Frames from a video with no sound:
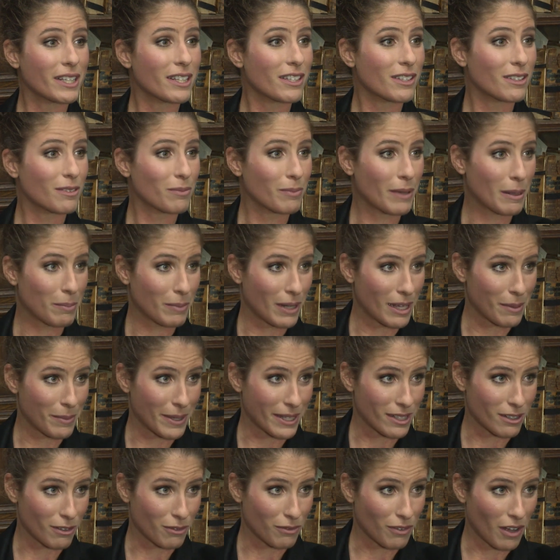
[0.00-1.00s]
is men play
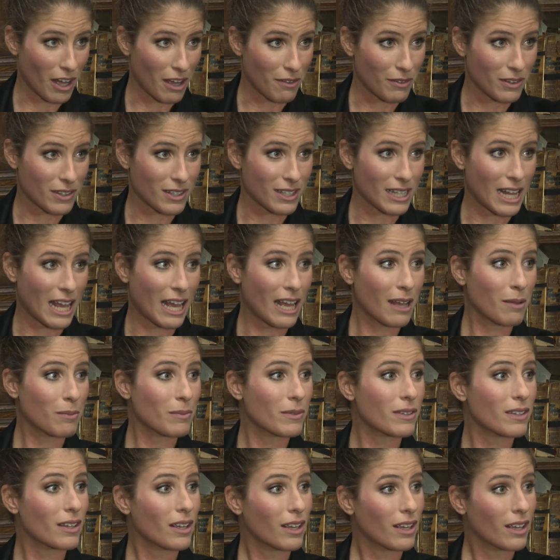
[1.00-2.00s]
best of five in
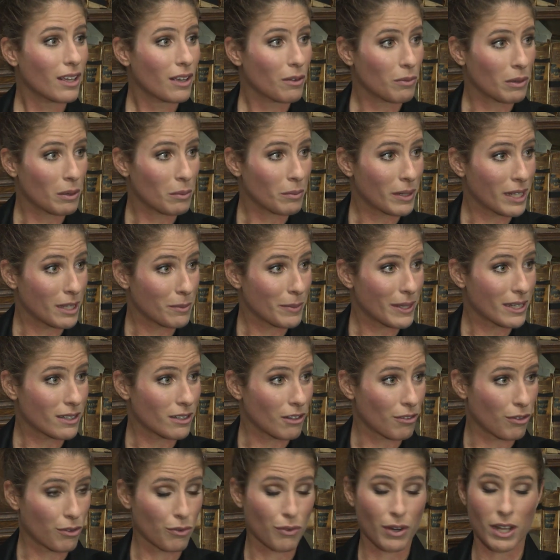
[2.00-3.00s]
slams, women play
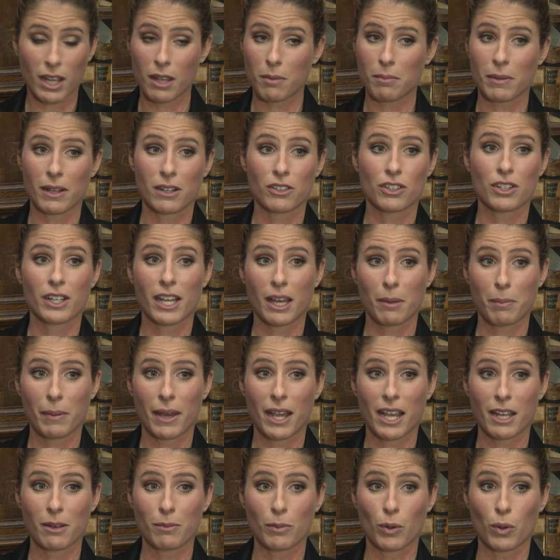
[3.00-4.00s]
best of three, men should get
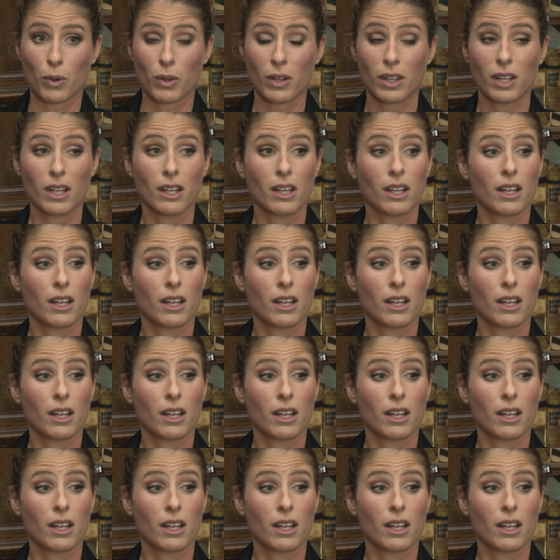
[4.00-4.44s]
paid more.